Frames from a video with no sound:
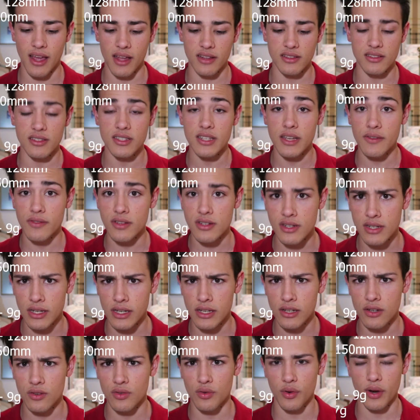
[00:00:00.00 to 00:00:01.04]
and
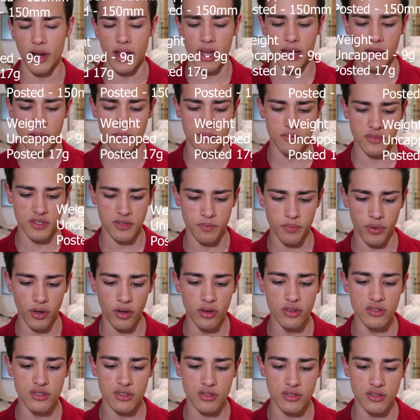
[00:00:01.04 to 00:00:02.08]
17 grams
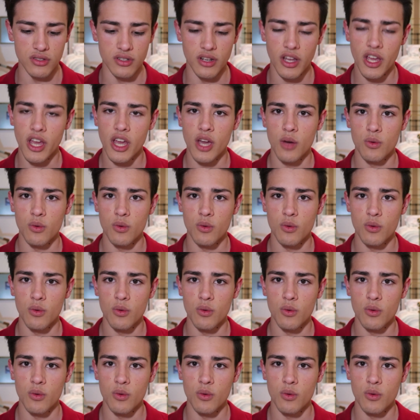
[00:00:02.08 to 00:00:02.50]
posted,